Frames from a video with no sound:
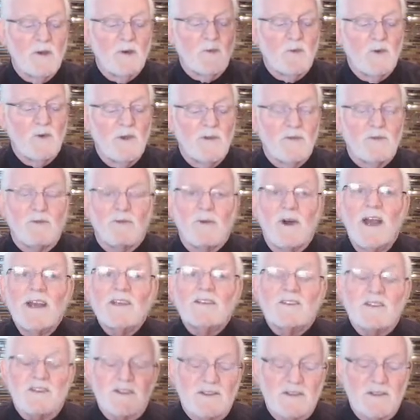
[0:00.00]
With
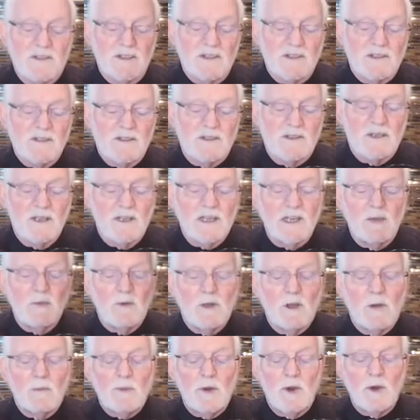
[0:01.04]
righteousness, he will
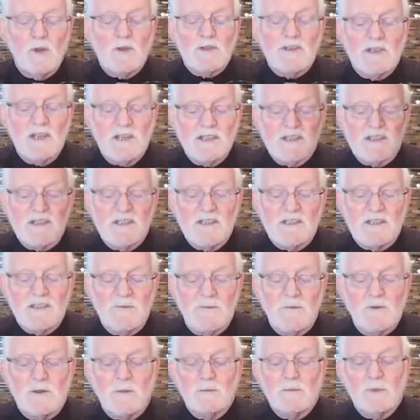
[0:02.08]
uphold justice
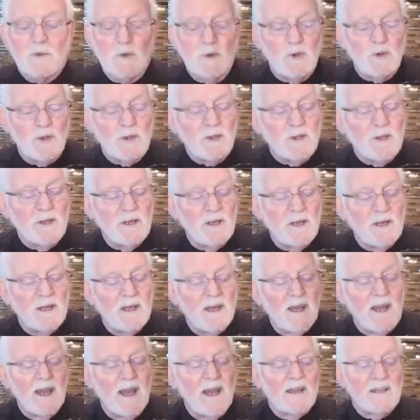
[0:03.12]
for the poor
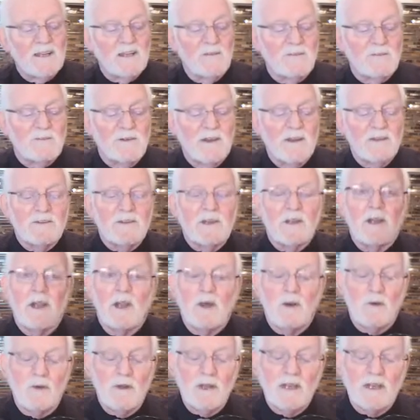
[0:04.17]
and defend the
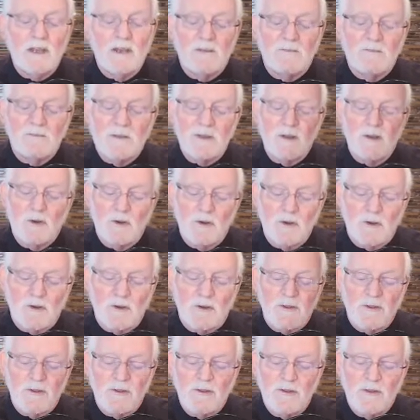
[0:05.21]
lonely of the earth.
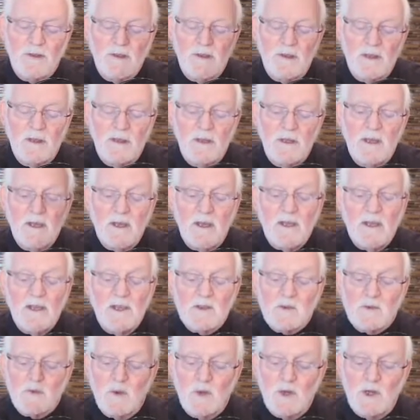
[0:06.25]

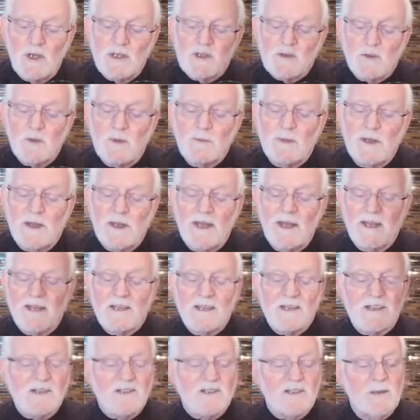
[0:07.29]
His words will be like a
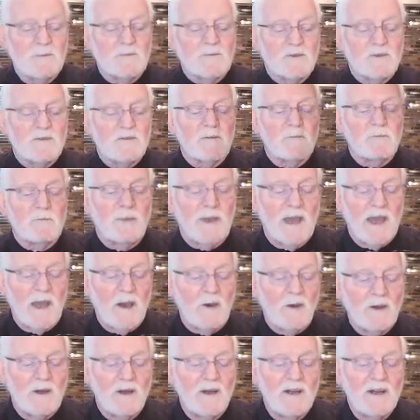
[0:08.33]
scepter of
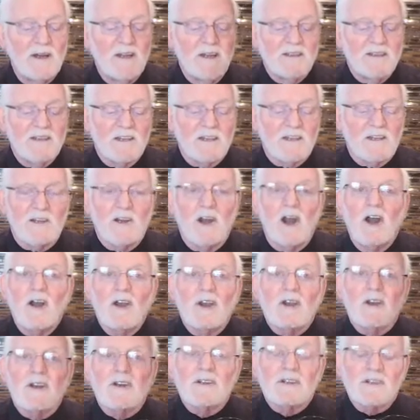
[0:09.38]
power that
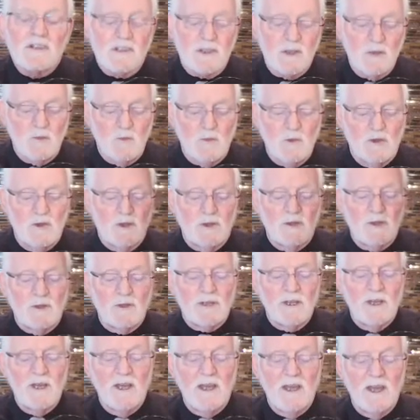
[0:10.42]
conquers the world,
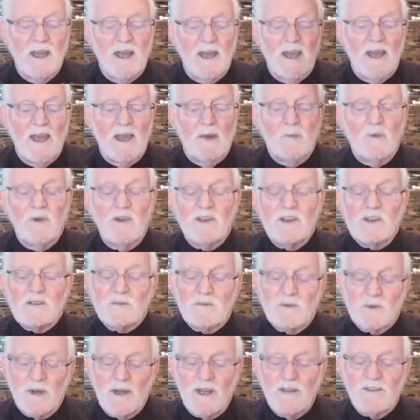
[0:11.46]
and with his
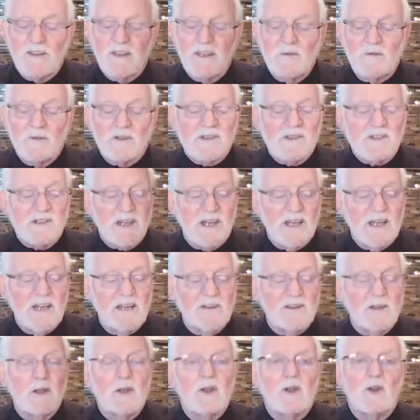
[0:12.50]
breath he will slay
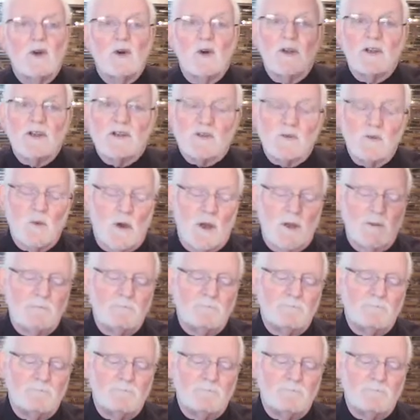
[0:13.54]
the lawless one.